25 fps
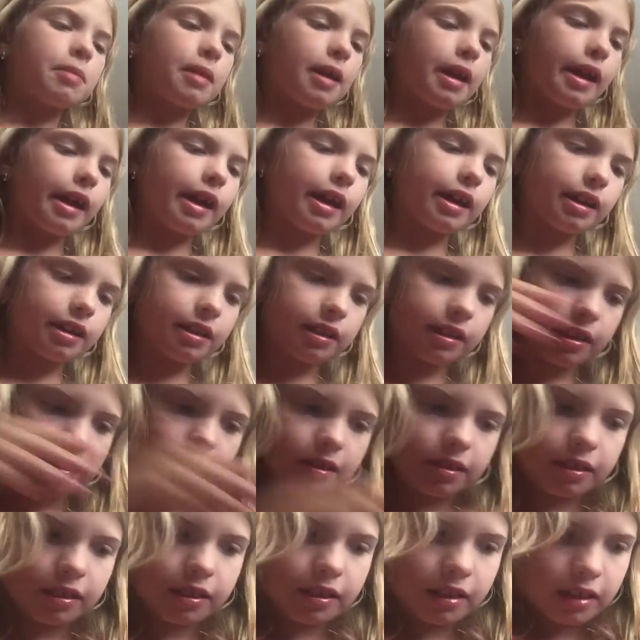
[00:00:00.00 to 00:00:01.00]
Surprise.
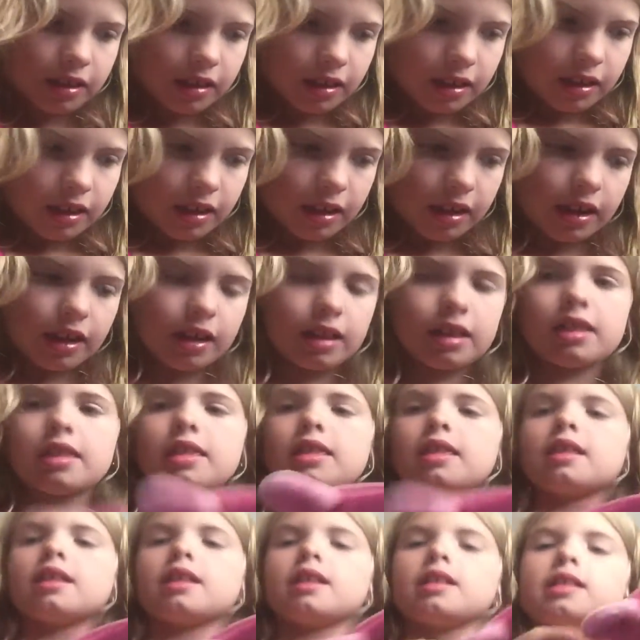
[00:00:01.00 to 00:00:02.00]

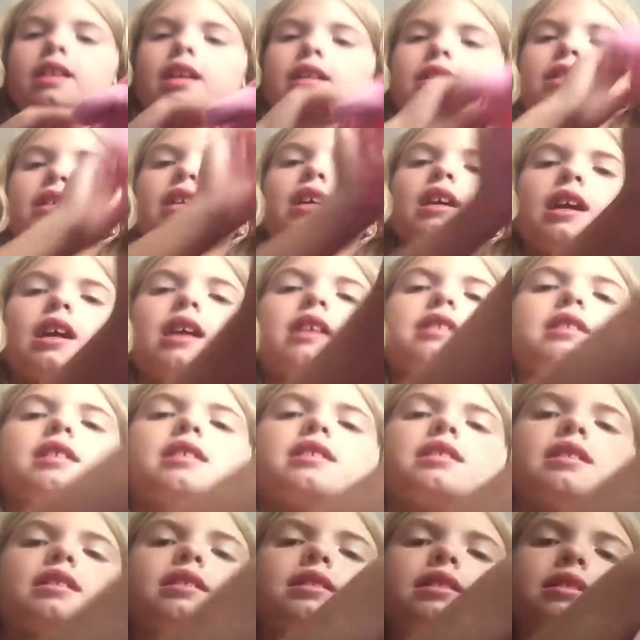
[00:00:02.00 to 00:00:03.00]
And that's it. And
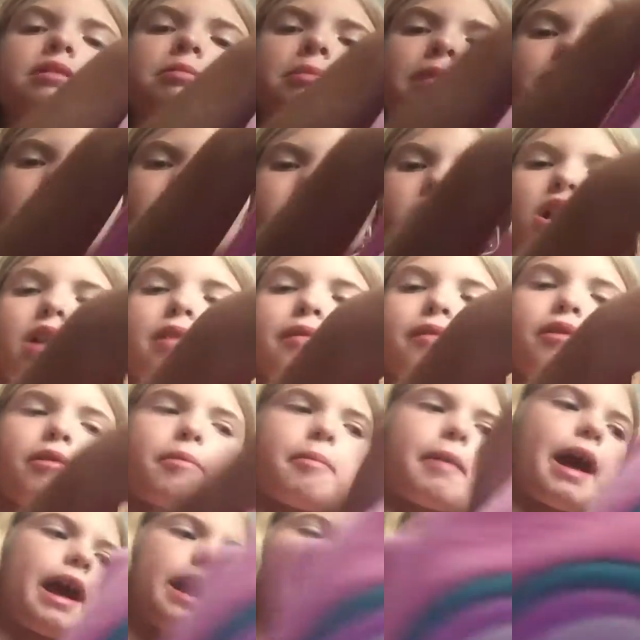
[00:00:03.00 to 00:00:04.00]
then this is my travel
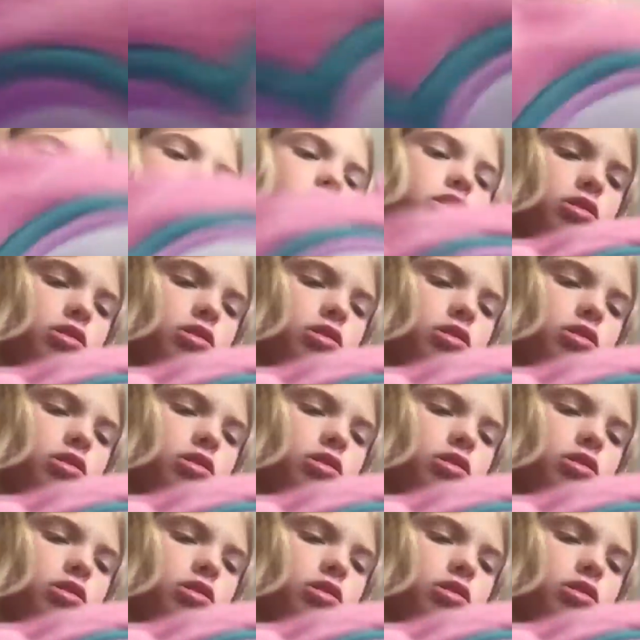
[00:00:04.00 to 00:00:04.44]
bag, just